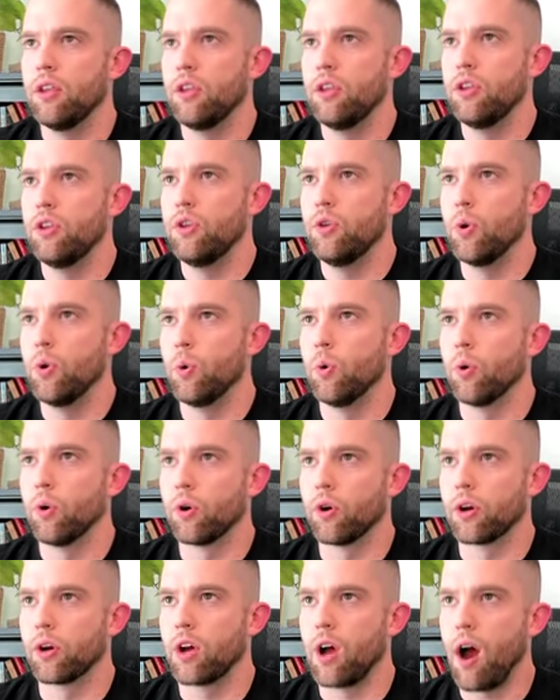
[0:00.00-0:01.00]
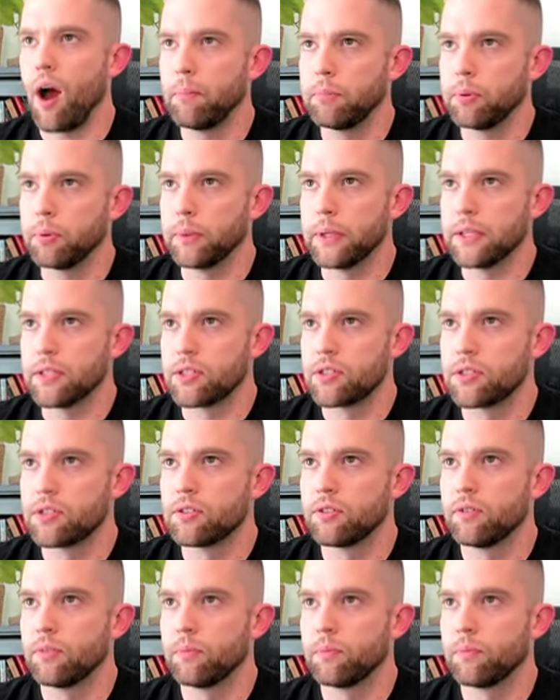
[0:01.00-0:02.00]
your
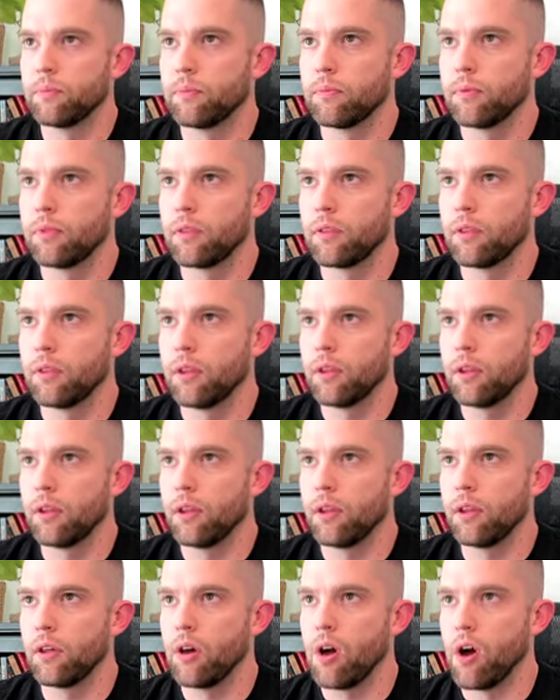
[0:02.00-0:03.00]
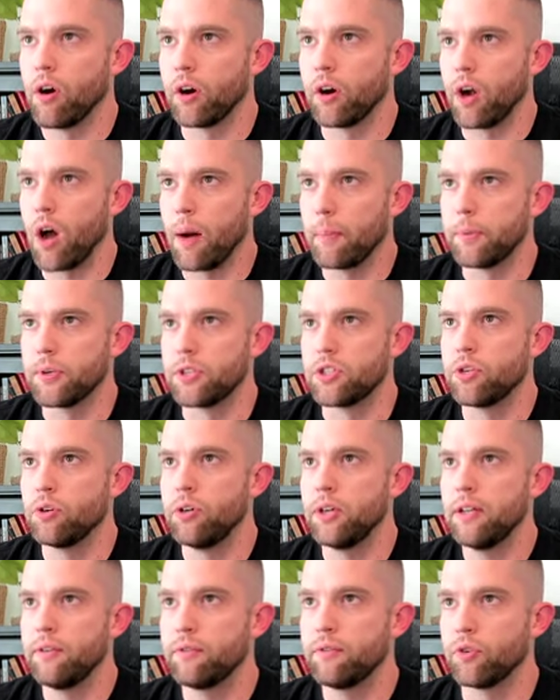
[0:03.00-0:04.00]
compliments are an
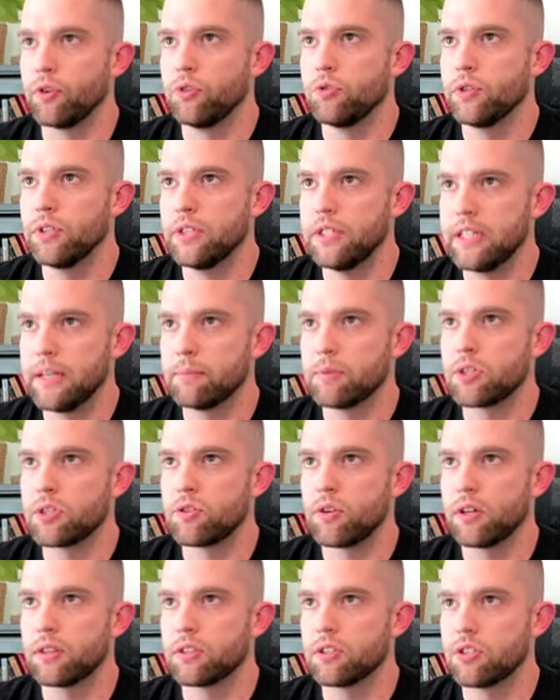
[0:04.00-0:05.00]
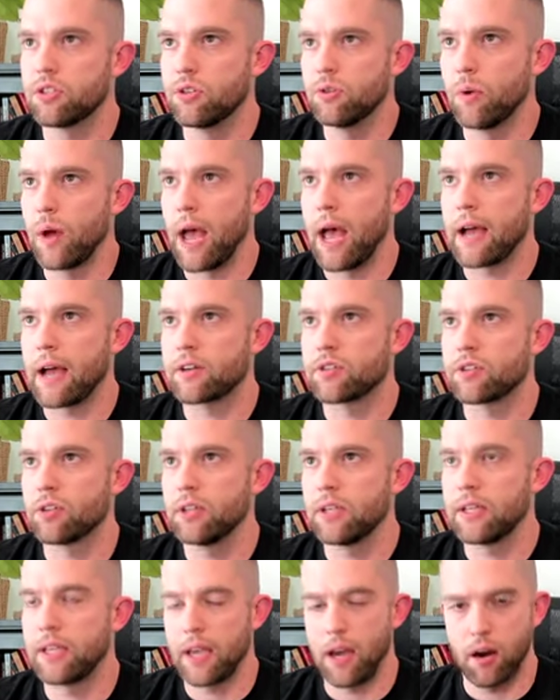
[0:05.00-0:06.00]
opportunity for you to demonstrate that you
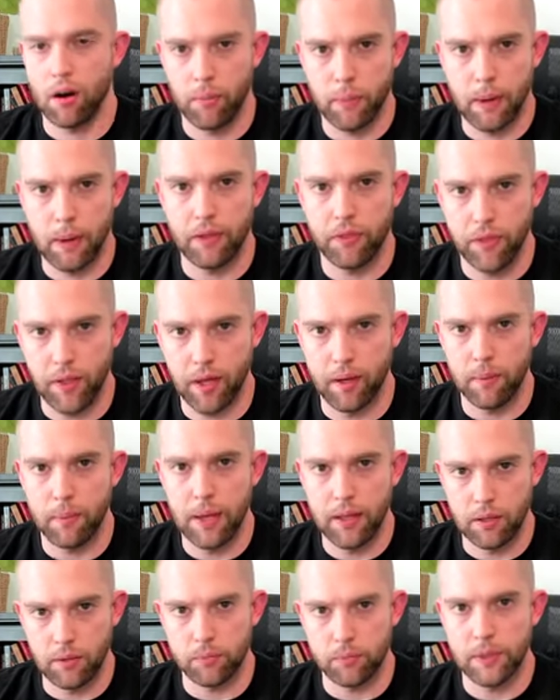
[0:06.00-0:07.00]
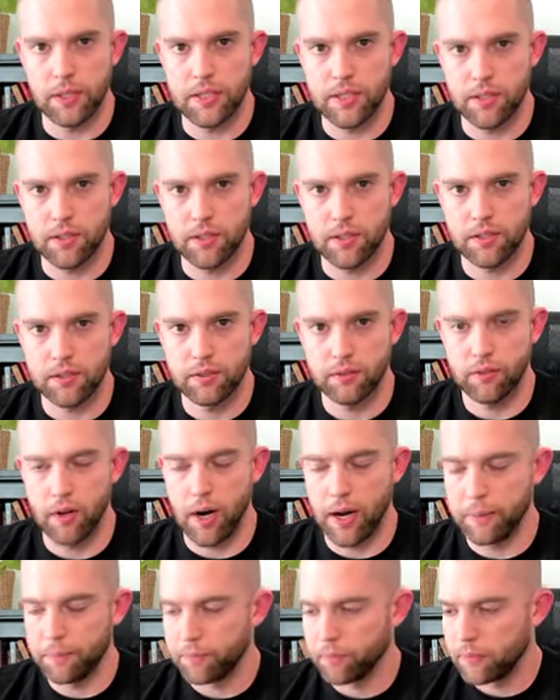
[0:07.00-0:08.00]
actually care about them and their business,
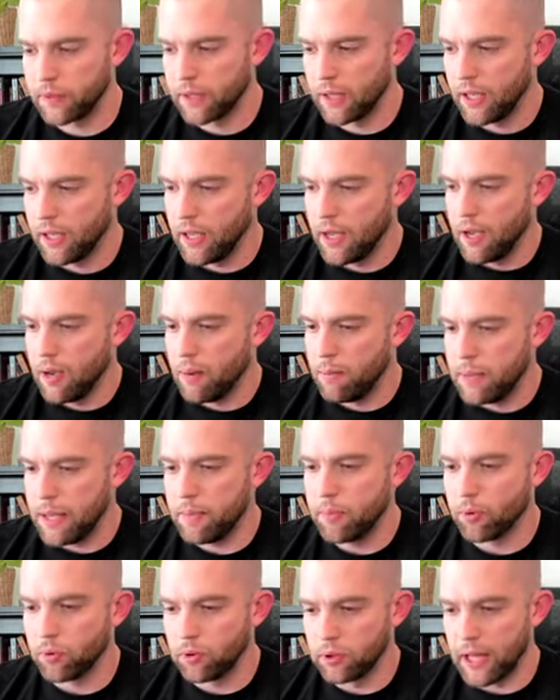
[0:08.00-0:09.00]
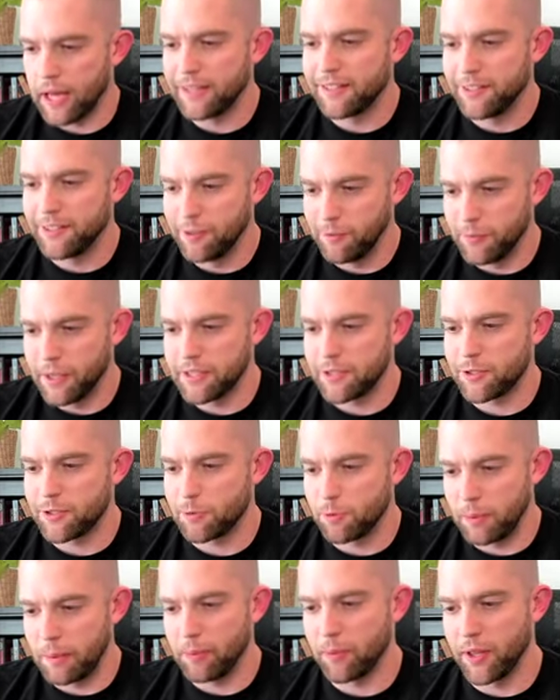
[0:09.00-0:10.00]
right? People like to do business
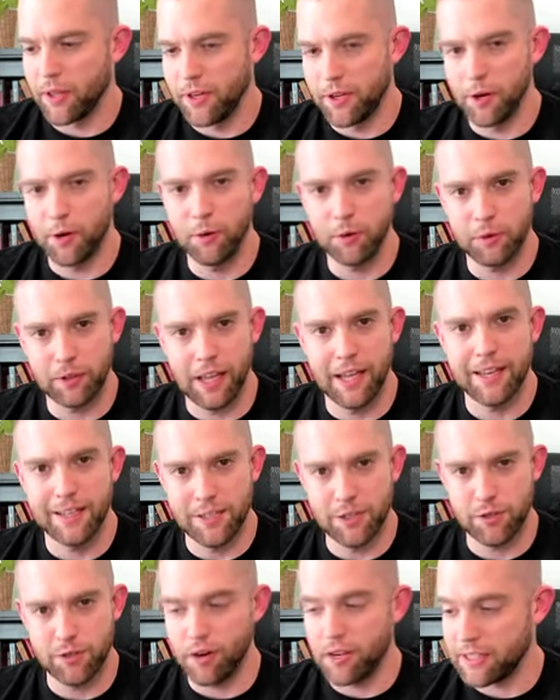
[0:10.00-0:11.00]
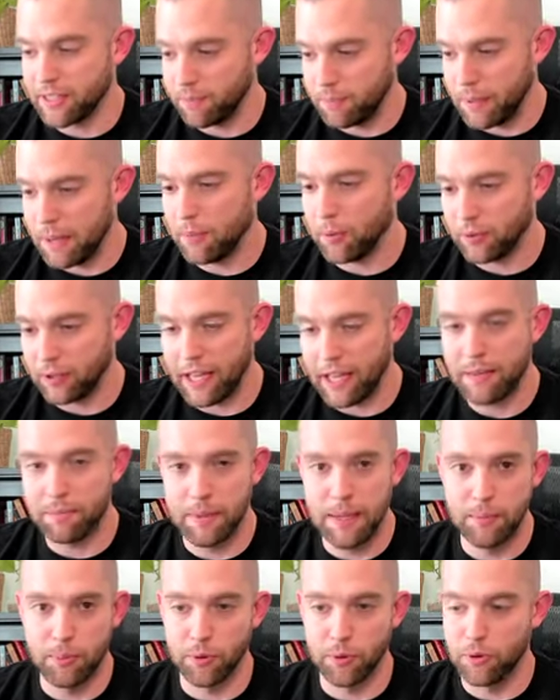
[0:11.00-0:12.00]
with people they know, like, and trust, and people like
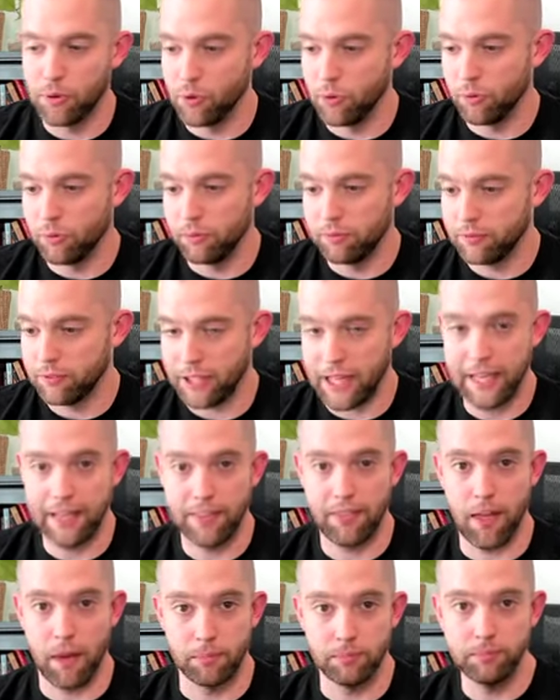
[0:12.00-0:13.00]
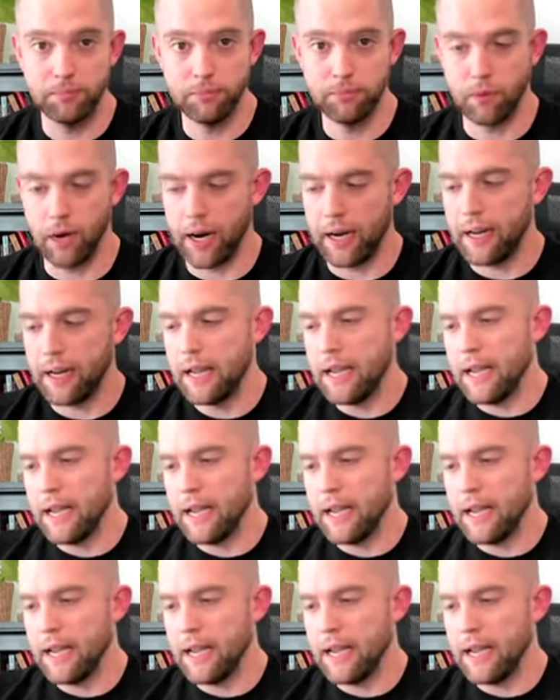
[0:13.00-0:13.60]
people who like them, right?